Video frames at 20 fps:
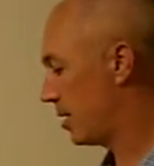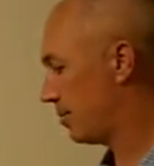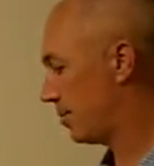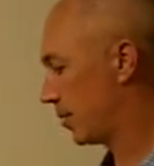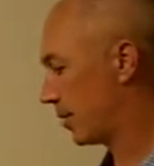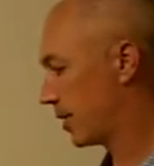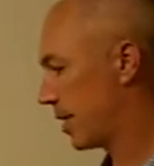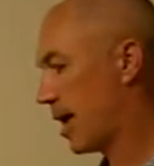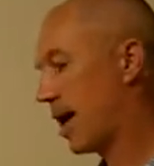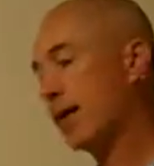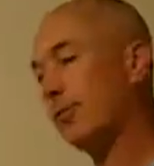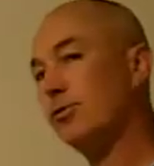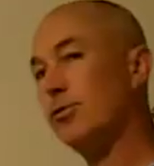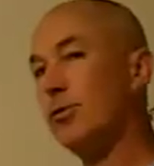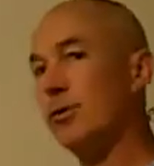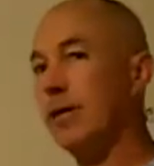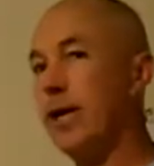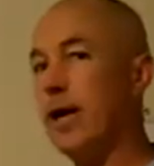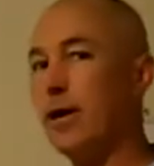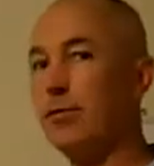But
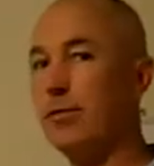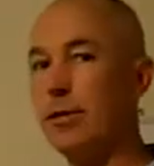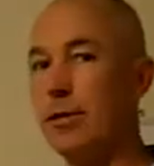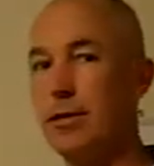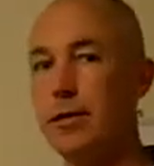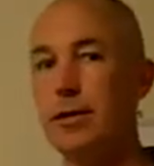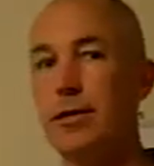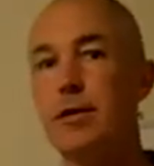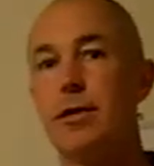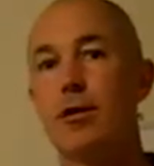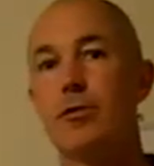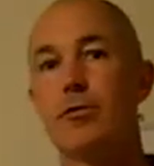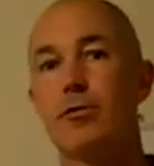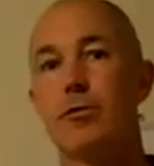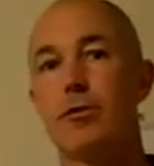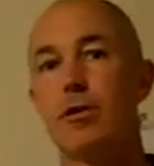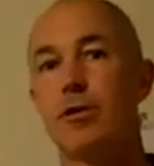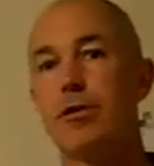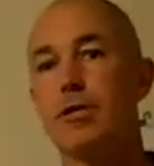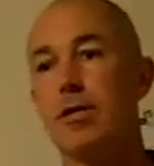capturing equity, in other
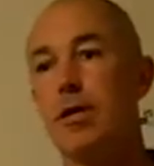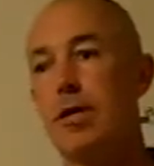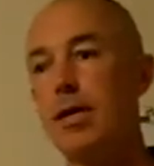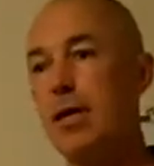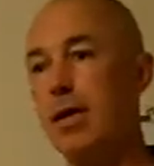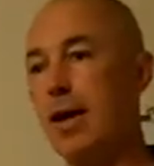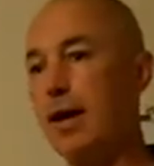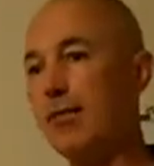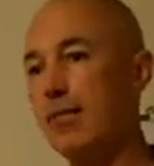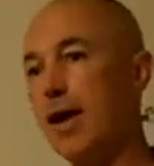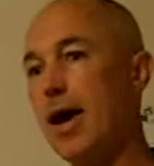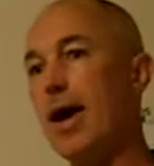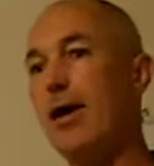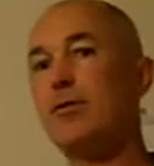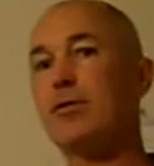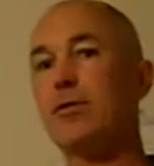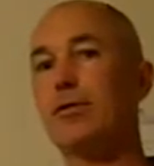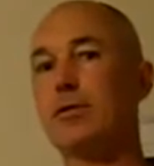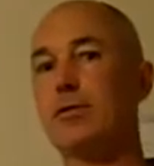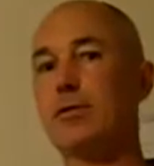words, if the
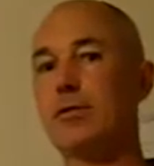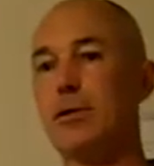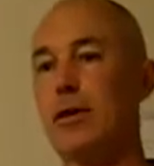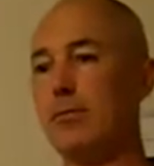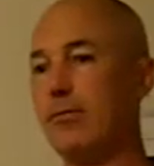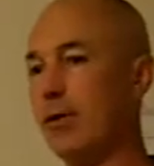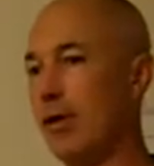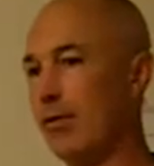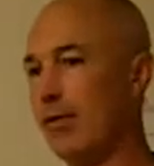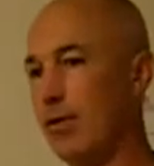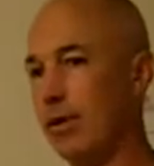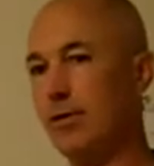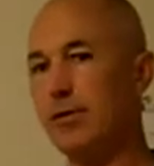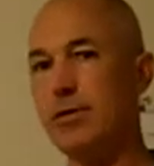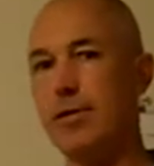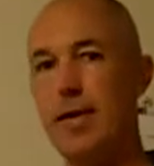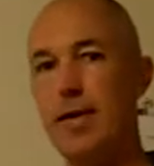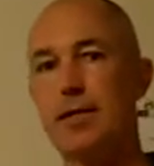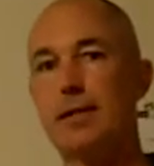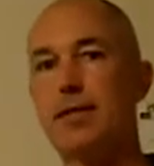house goes up, you have a
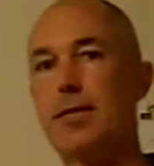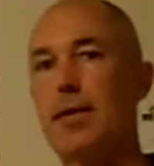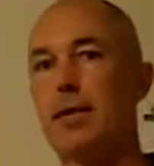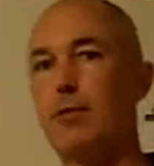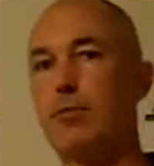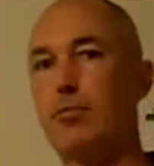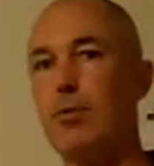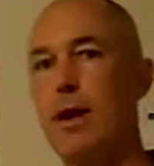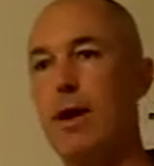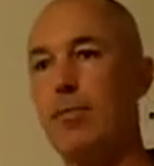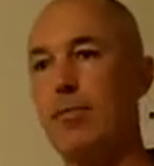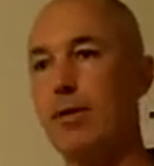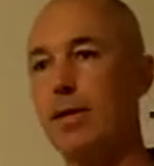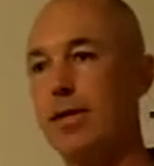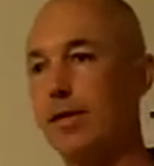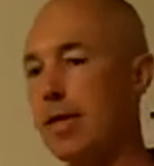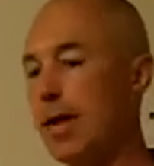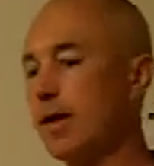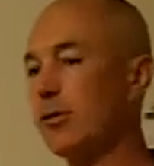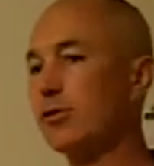$100,000 property,
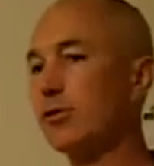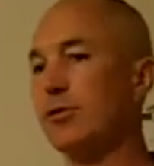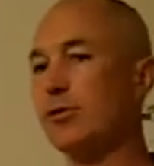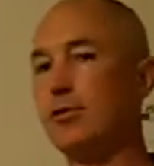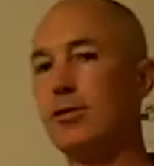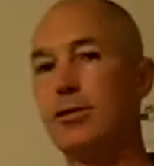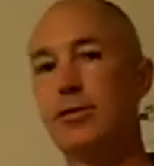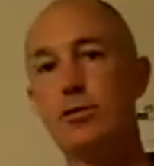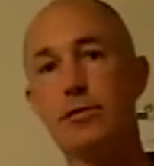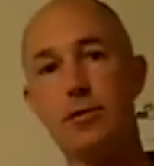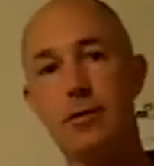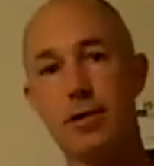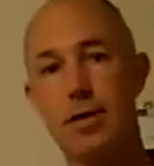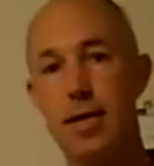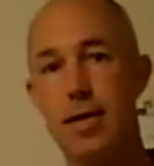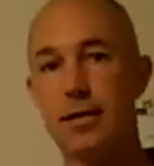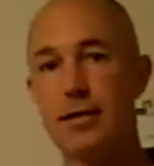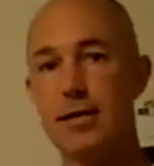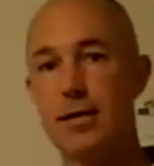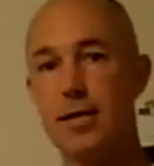and the house goes to
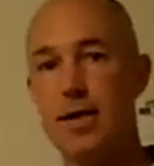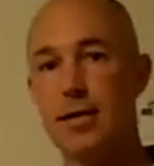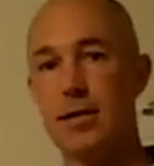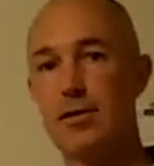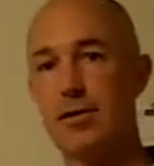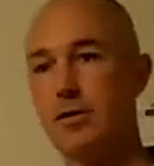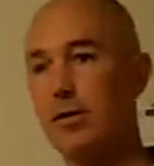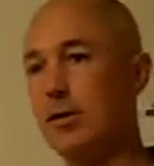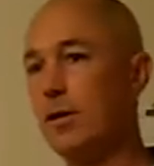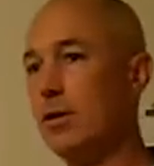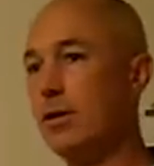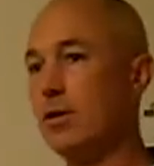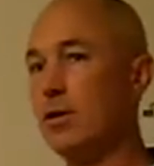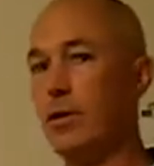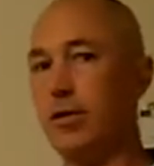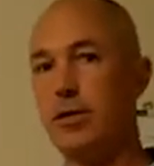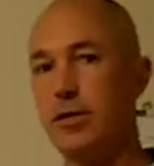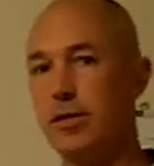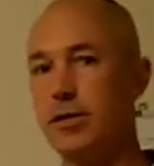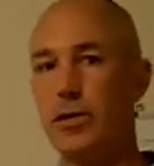$200,000,
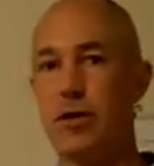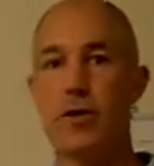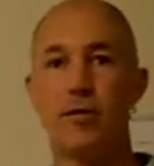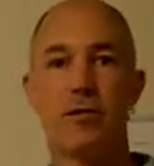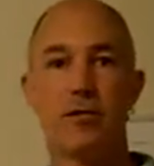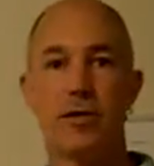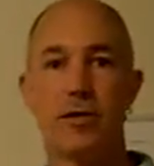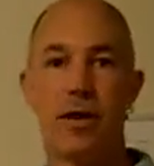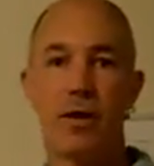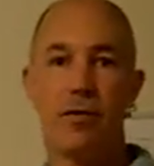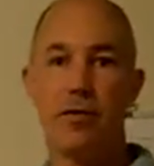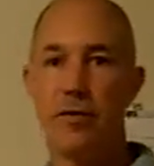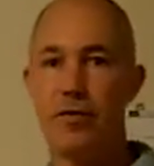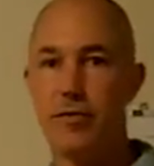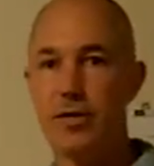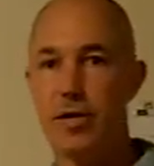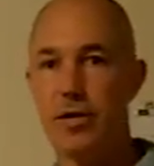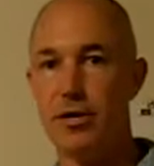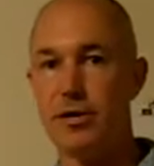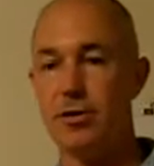well, let's say over 10 or
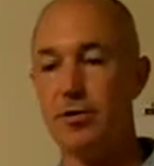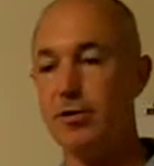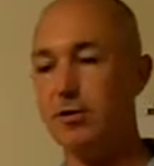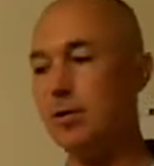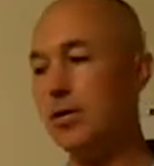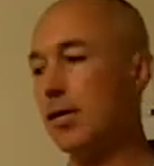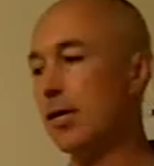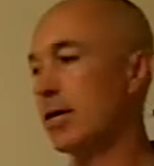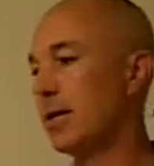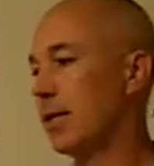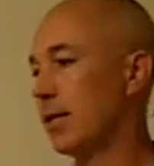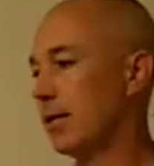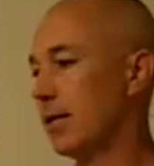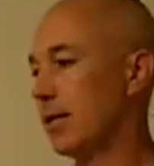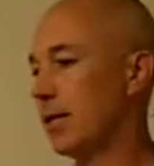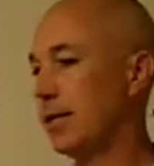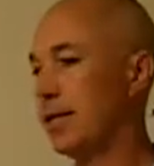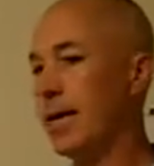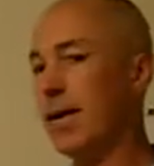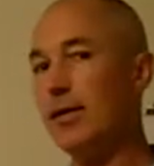15 years,
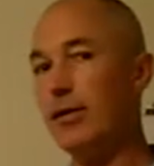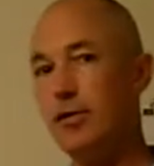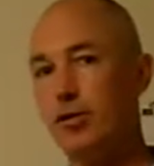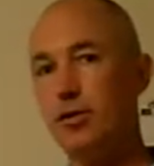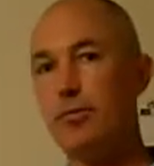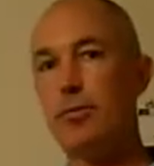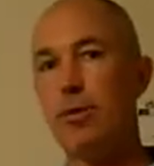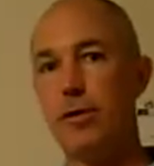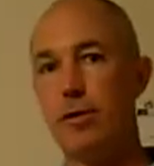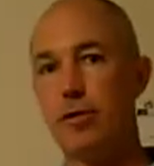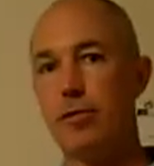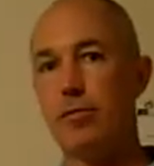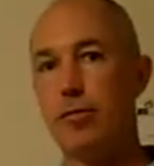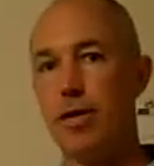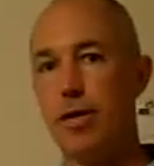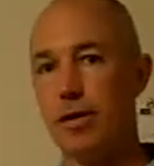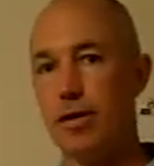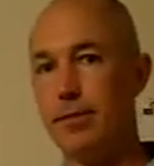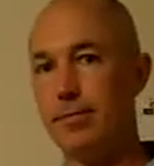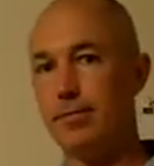then that should be your
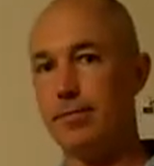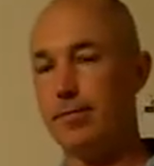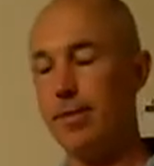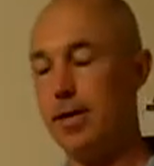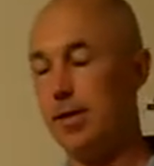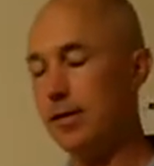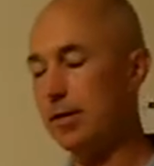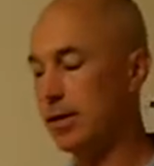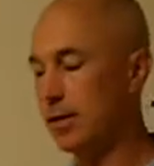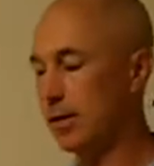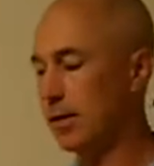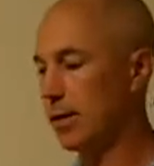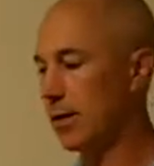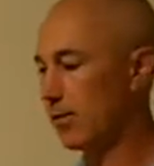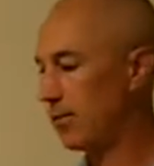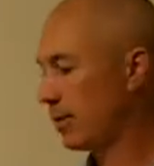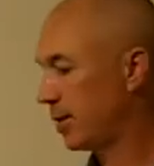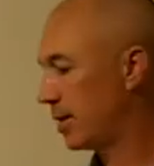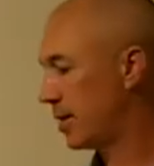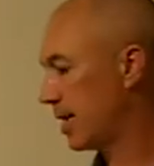money. Now
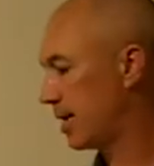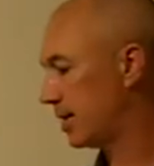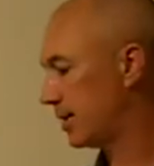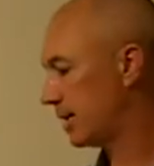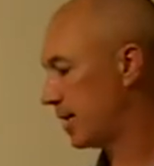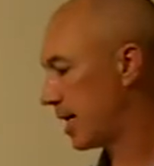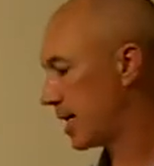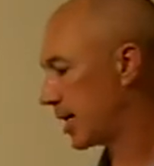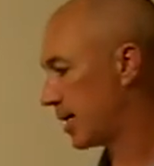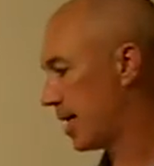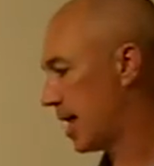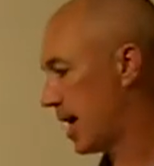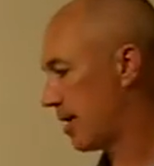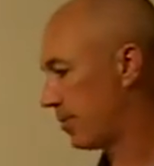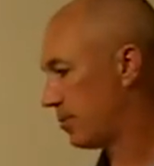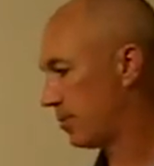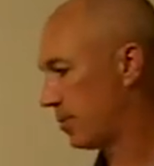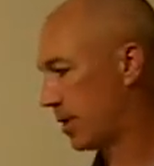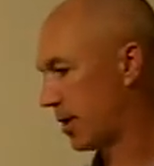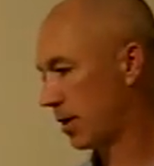realize that that can
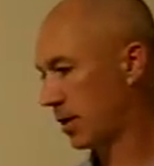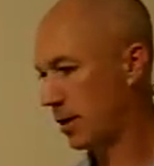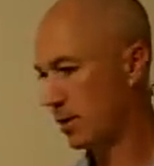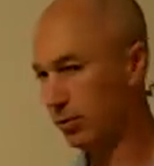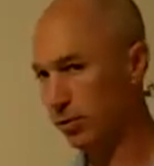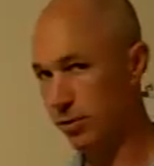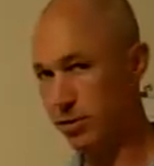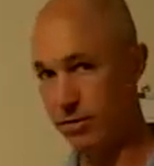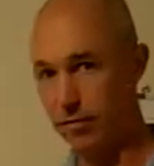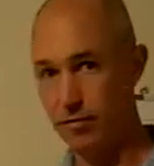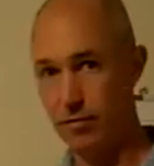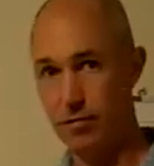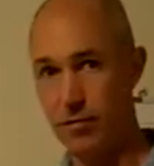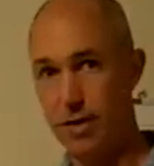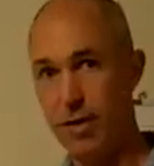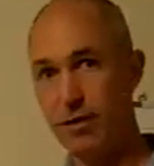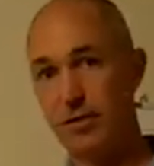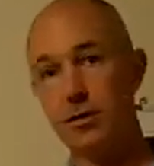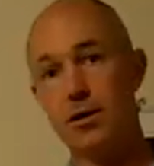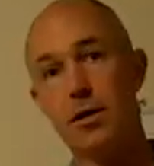happen by a couple of different
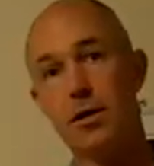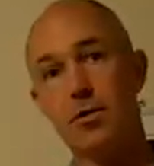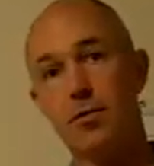ways.